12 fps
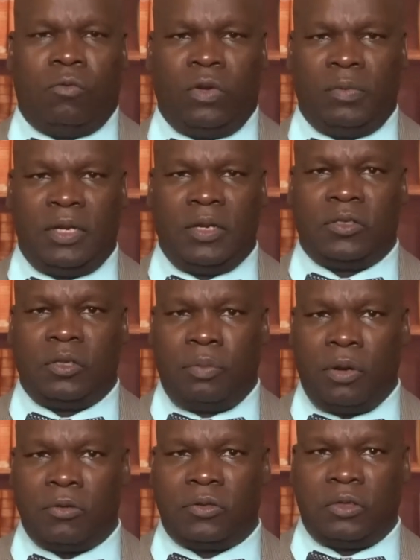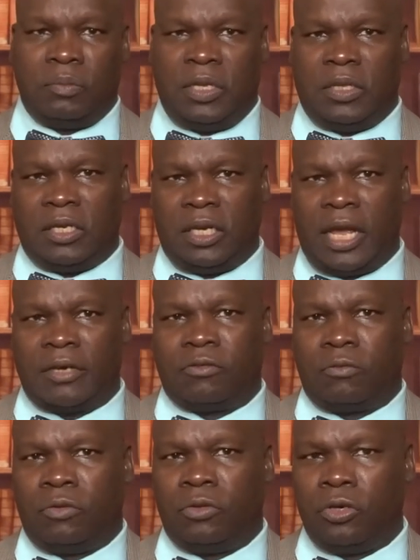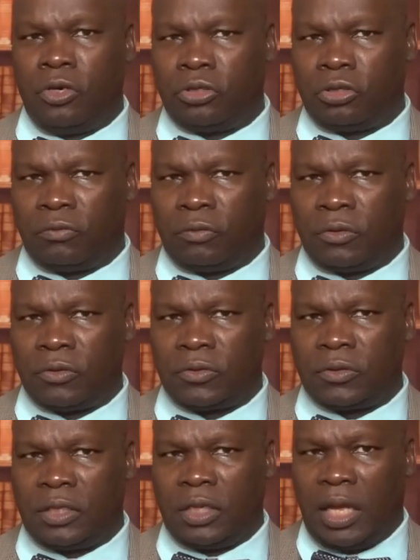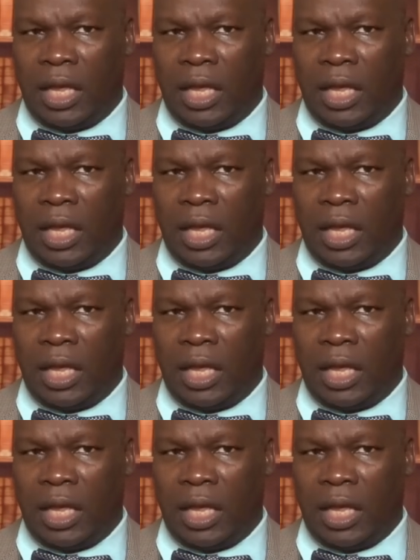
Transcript: Women are supposed to be the natural nurturers.